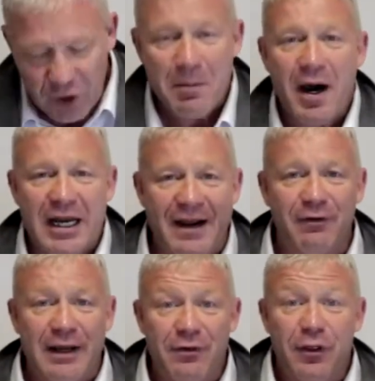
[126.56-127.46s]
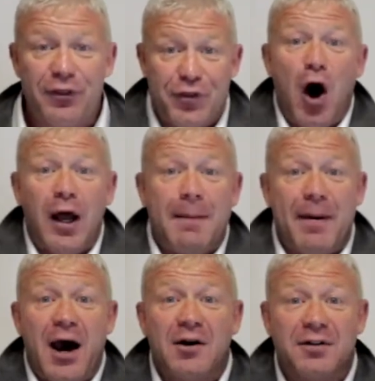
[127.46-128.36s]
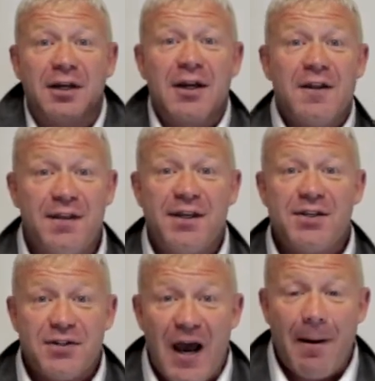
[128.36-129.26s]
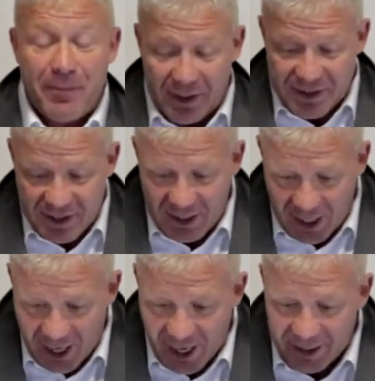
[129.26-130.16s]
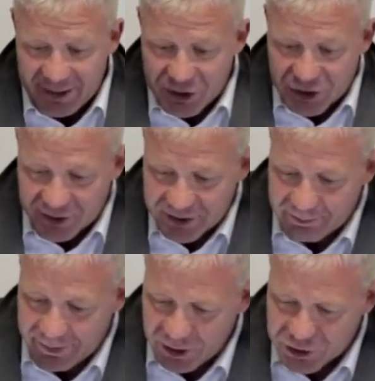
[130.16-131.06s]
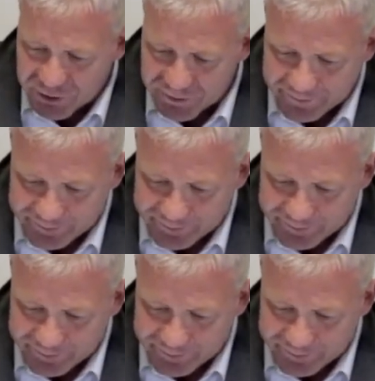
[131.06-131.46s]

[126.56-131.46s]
Nobody ever even thought about these topics that I just mentioned.